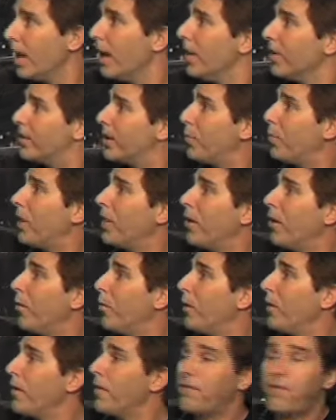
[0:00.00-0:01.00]
See, when they're,
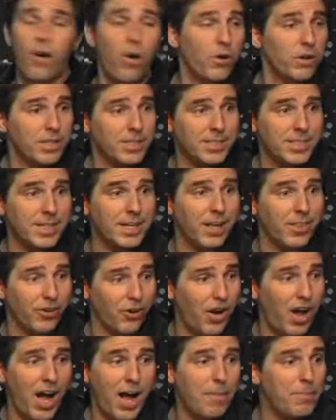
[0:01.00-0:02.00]
when they're focusing on
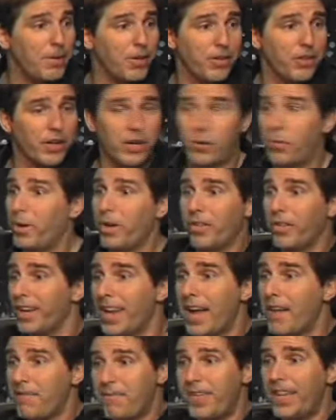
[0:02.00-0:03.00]
their hobby or their career, they're
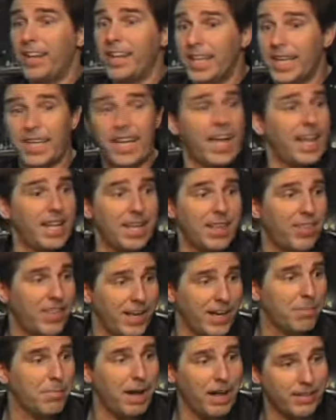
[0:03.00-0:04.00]
not feeling
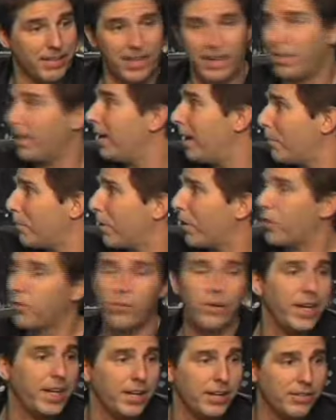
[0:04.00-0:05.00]
anything about the number
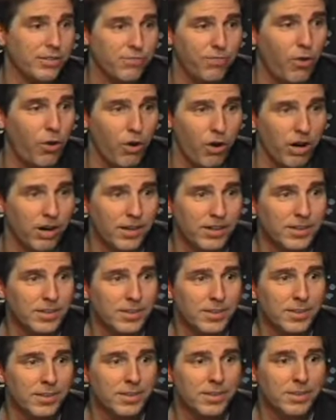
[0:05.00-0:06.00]
three and four.
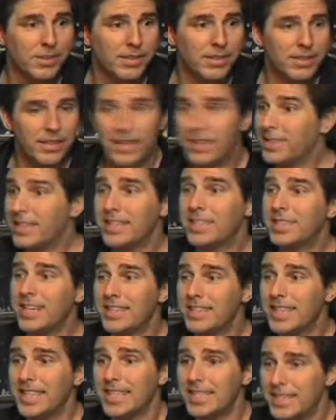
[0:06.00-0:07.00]
It just
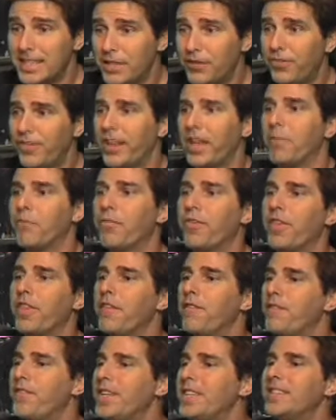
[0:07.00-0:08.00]
doesn't exist for them. For the
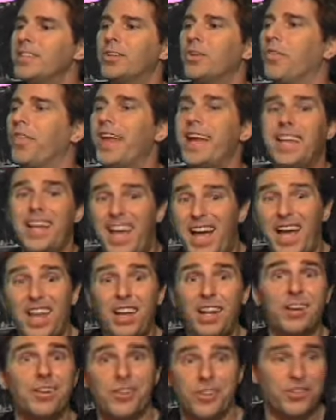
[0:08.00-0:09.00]
physical, they can't
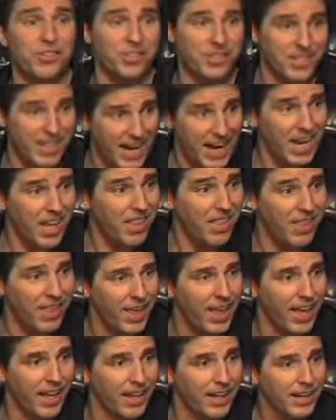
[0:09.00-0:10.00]
understand
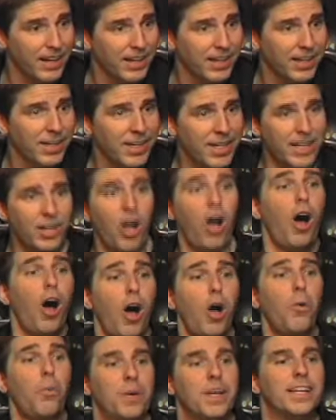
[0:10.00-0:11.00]
that. It
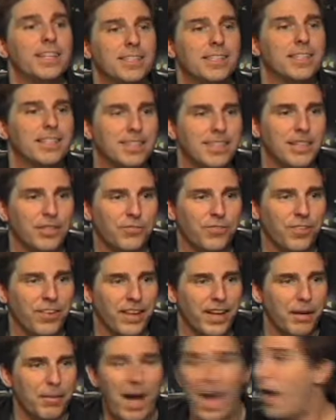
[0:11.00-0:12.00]
always exists for
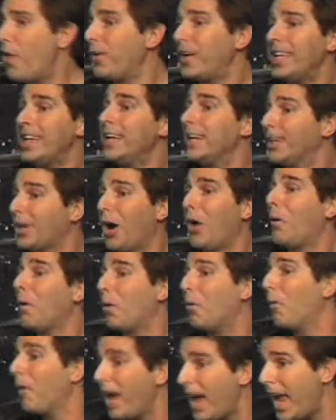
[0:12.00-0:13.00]
them. How can it go
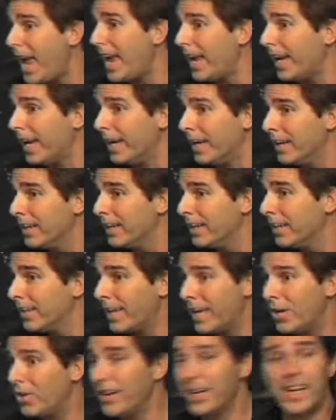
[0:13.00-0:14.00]
away?
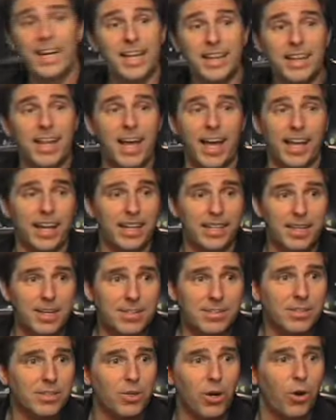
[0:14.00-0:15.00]
They don't get that. It
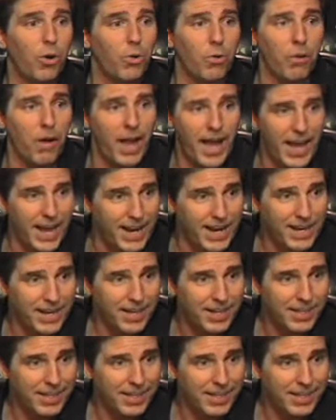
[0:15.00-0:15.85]
doesn't go away.